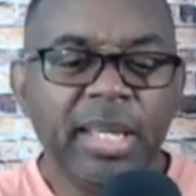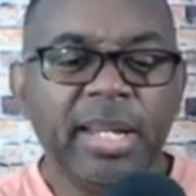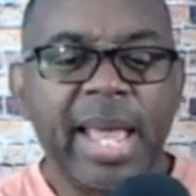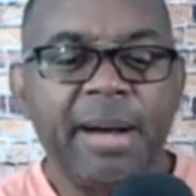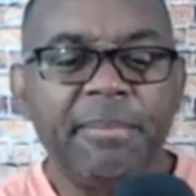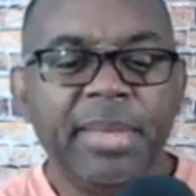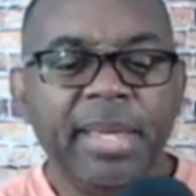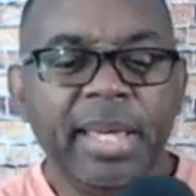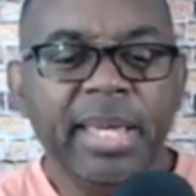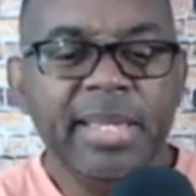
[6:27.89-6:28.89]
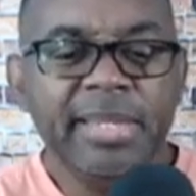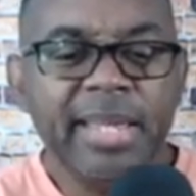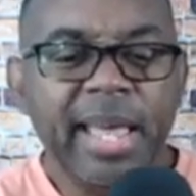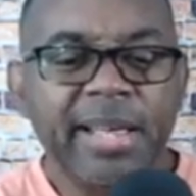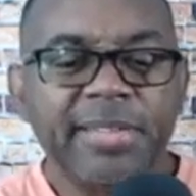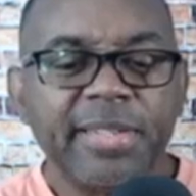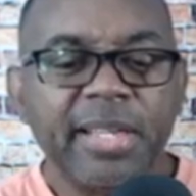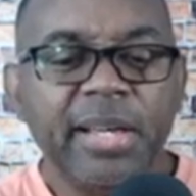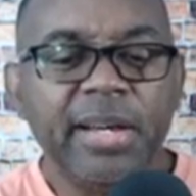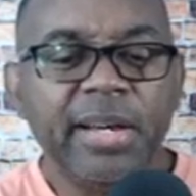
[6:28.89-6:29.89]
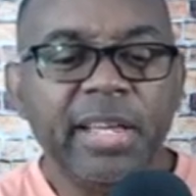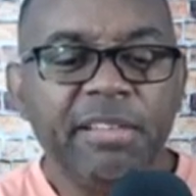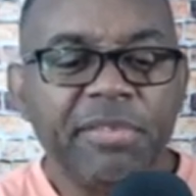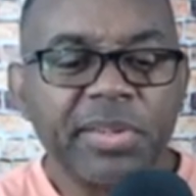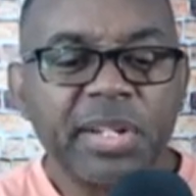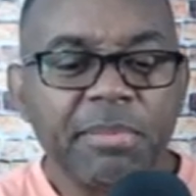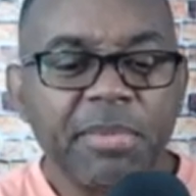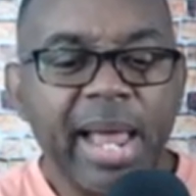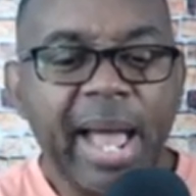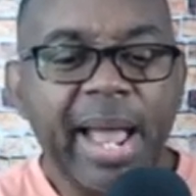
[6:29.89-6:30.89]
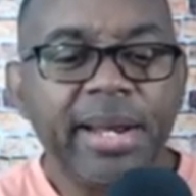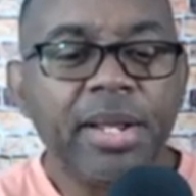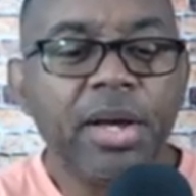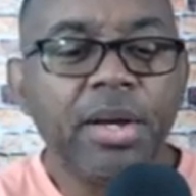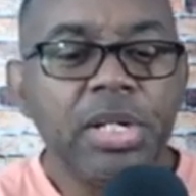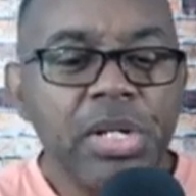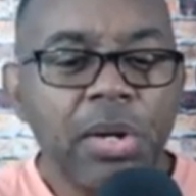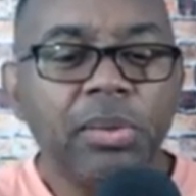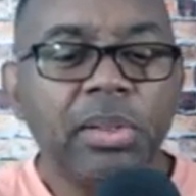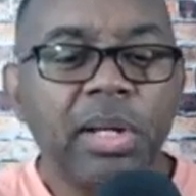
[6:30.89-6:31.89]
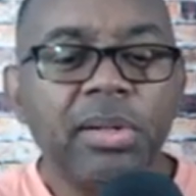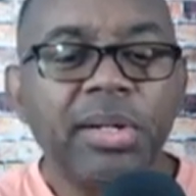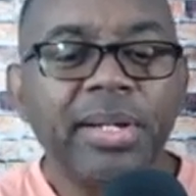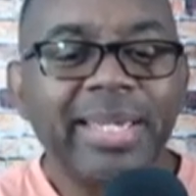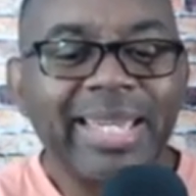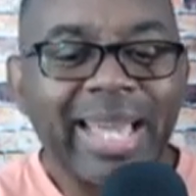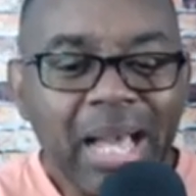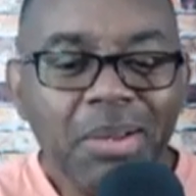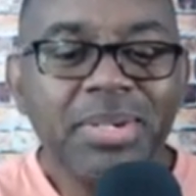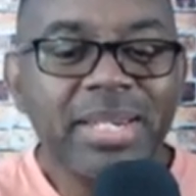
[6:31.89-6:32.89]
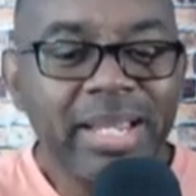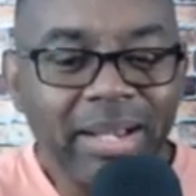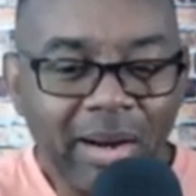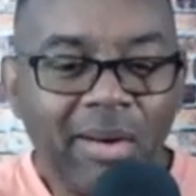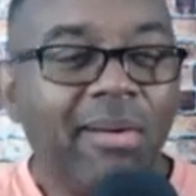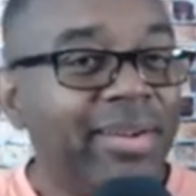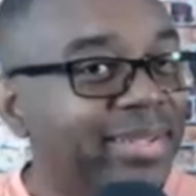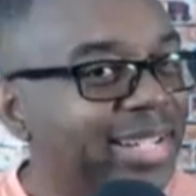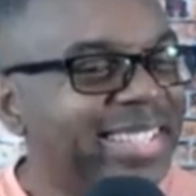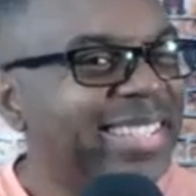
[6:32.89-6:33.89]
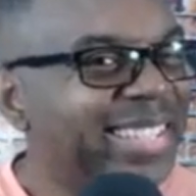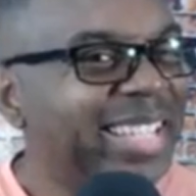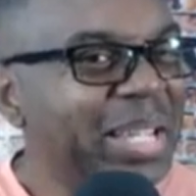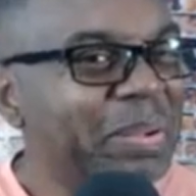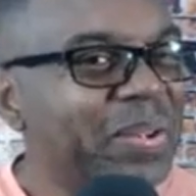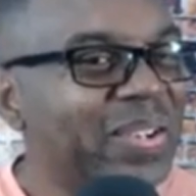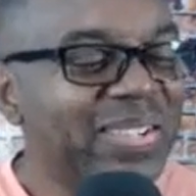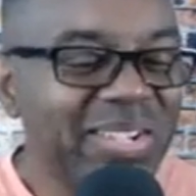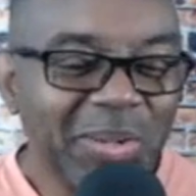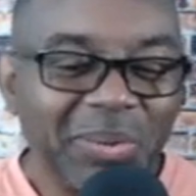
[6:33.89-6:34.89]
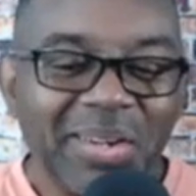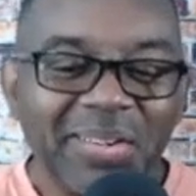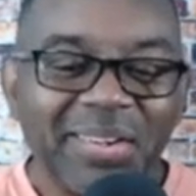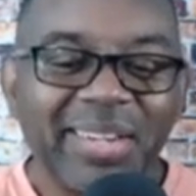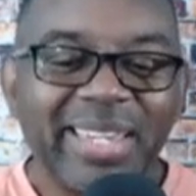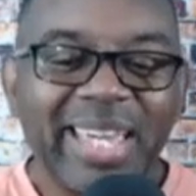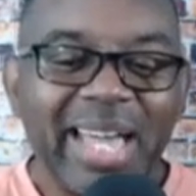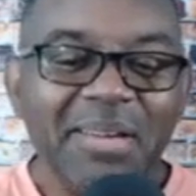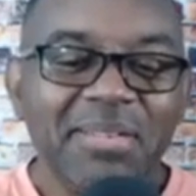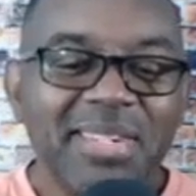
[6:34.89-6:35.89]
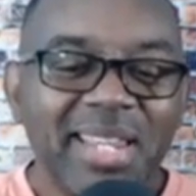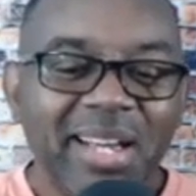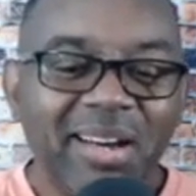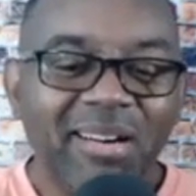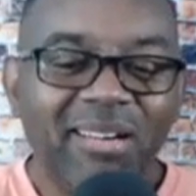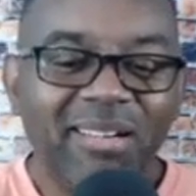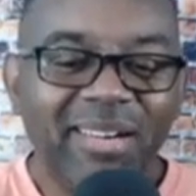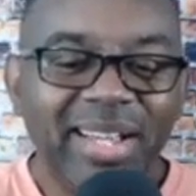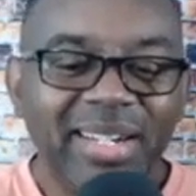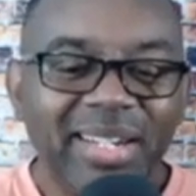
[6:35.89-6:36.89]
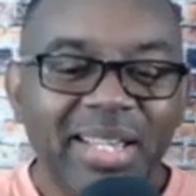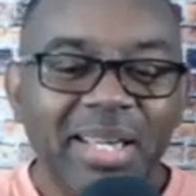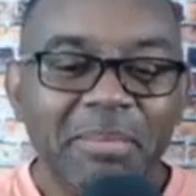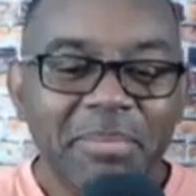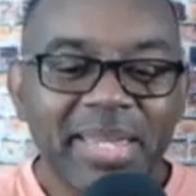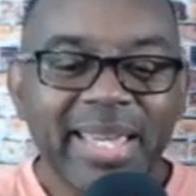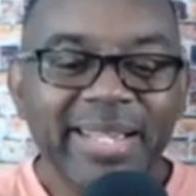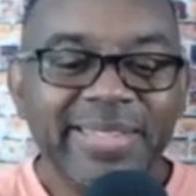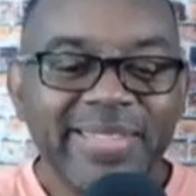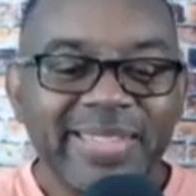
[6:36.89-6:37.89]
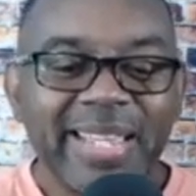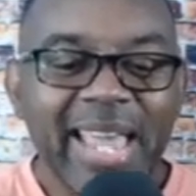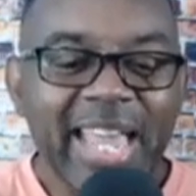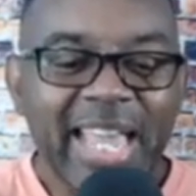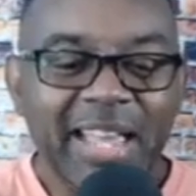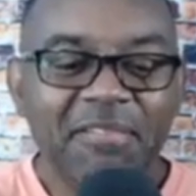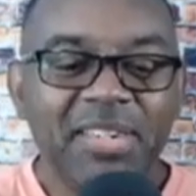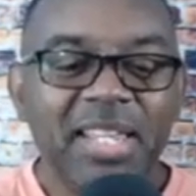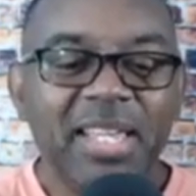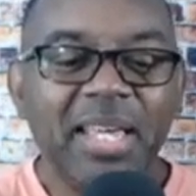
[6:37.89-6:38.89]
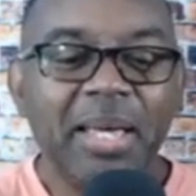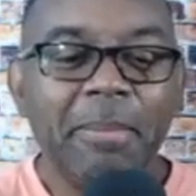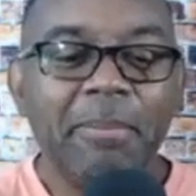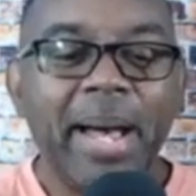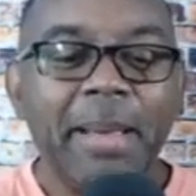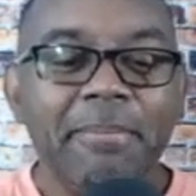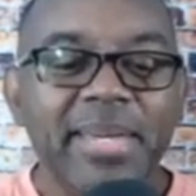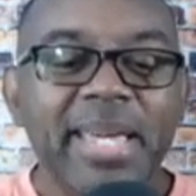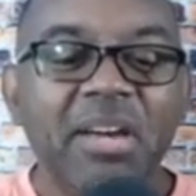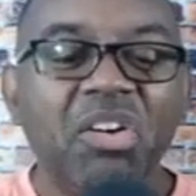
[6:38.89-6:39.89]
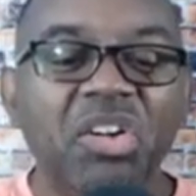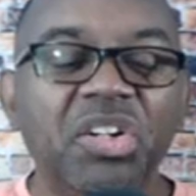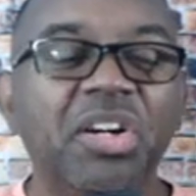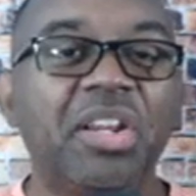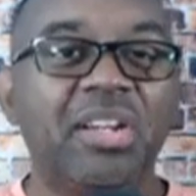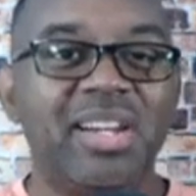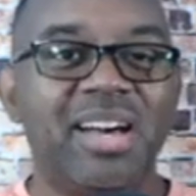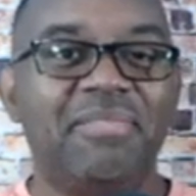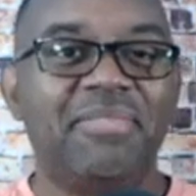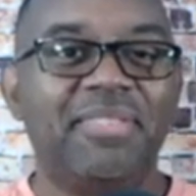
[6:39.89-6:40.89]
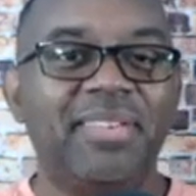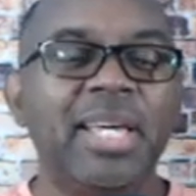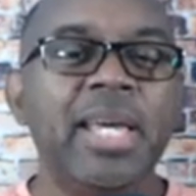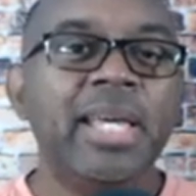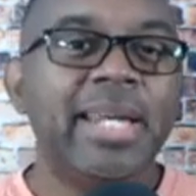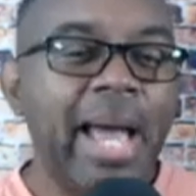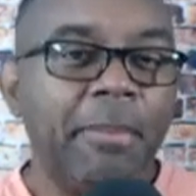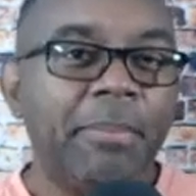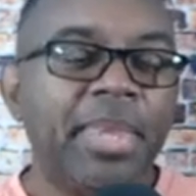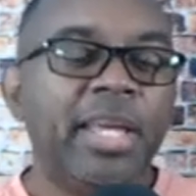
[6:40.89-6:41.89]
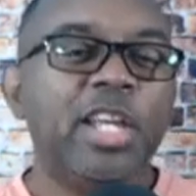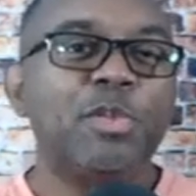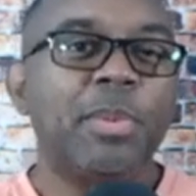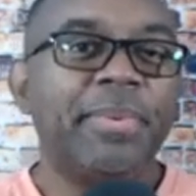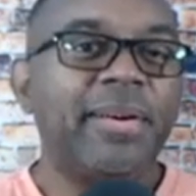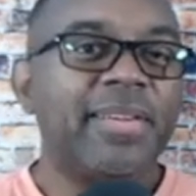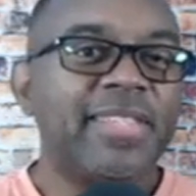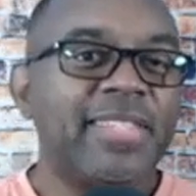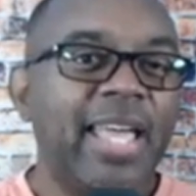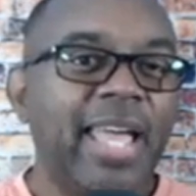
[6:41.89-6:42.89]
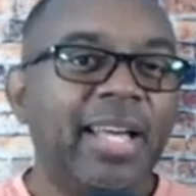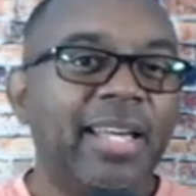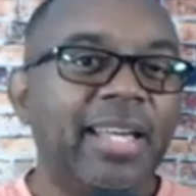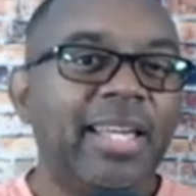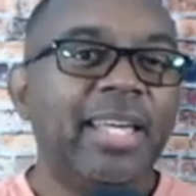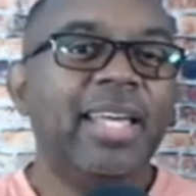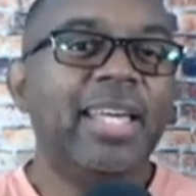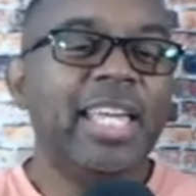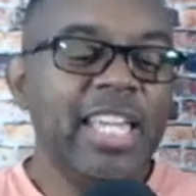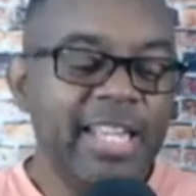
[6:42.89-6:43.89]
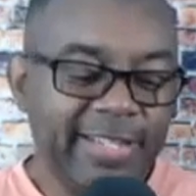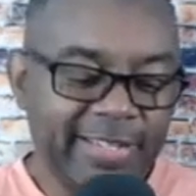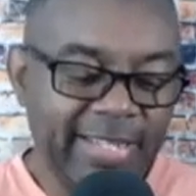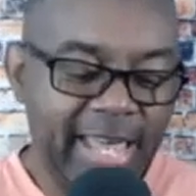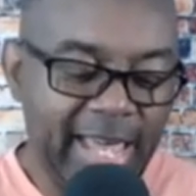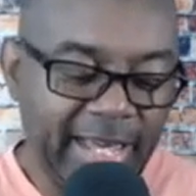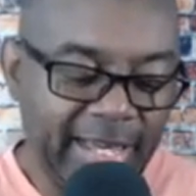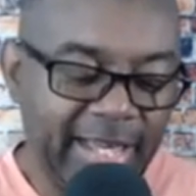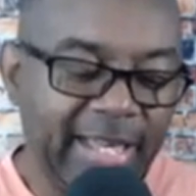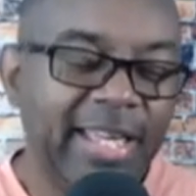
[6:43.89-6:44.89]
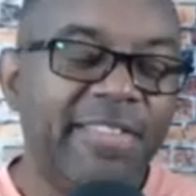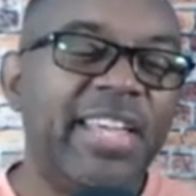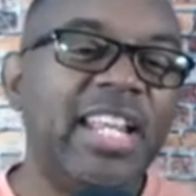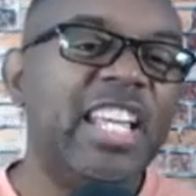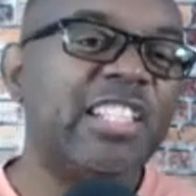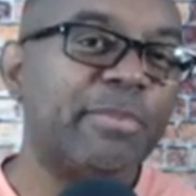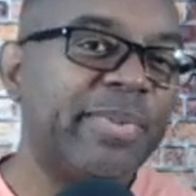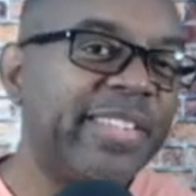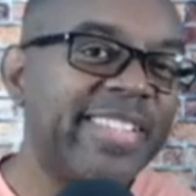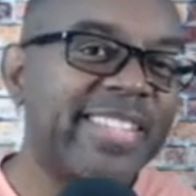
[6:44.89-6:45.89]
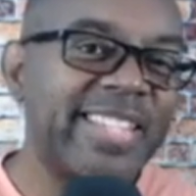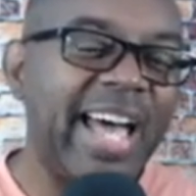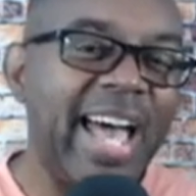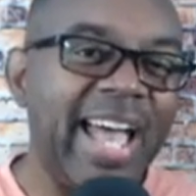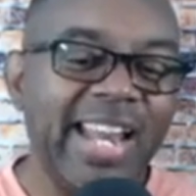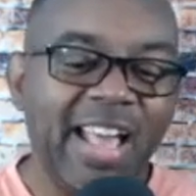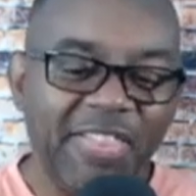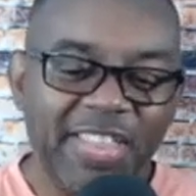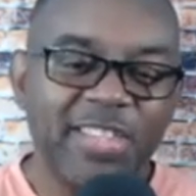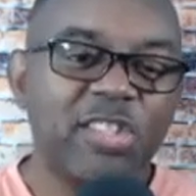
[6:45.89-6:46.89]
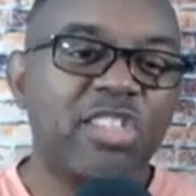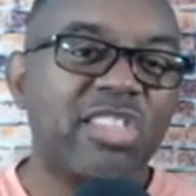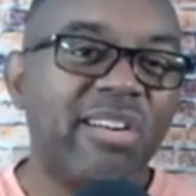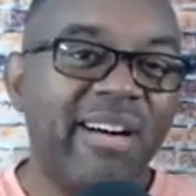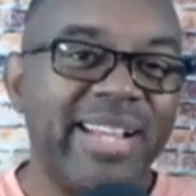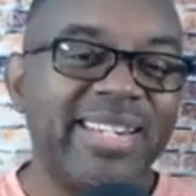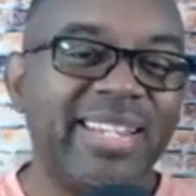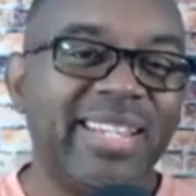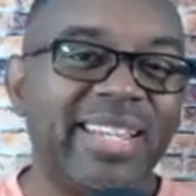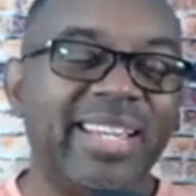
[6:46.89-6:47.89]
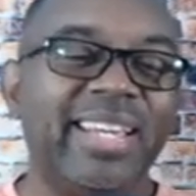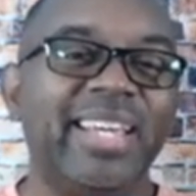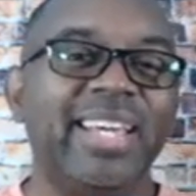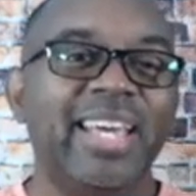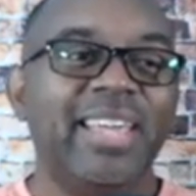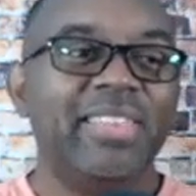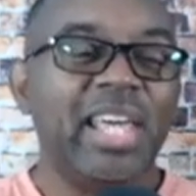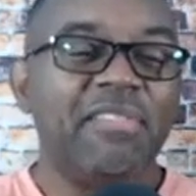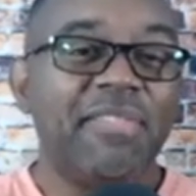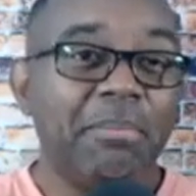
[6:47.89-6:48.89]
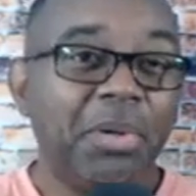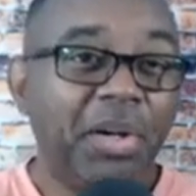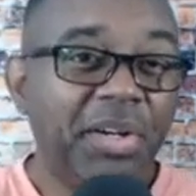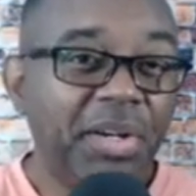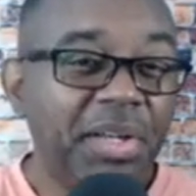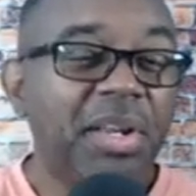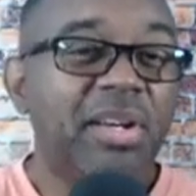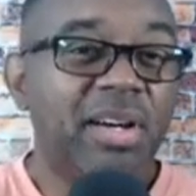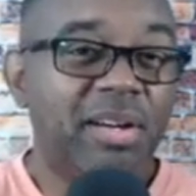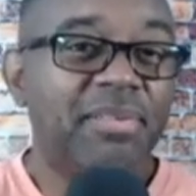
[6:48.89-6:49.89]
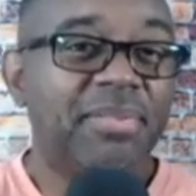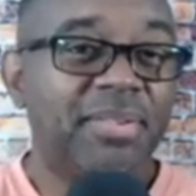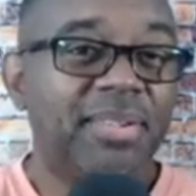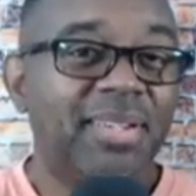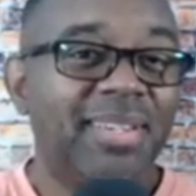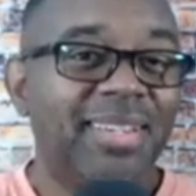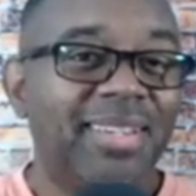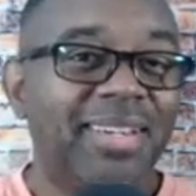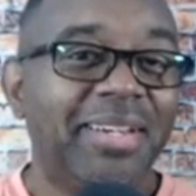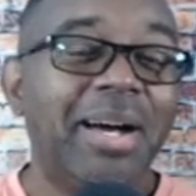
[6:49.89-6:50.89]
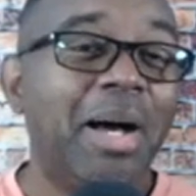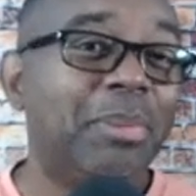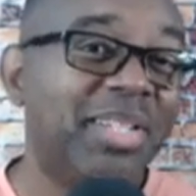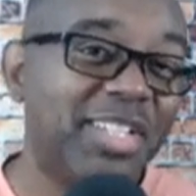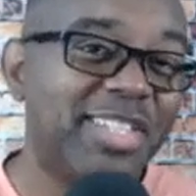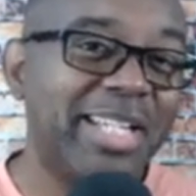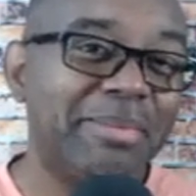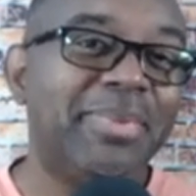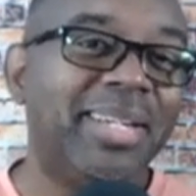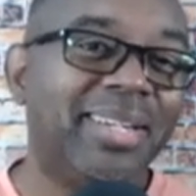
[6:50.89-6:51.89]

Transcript: Now, he says in verse number 9, no longer counting on, this is the key word, no longer counting on being saved by being good enough. Now, here's what Paul is saying. He is saying that he has put aside this thought that if I'm good enough, God will accept me.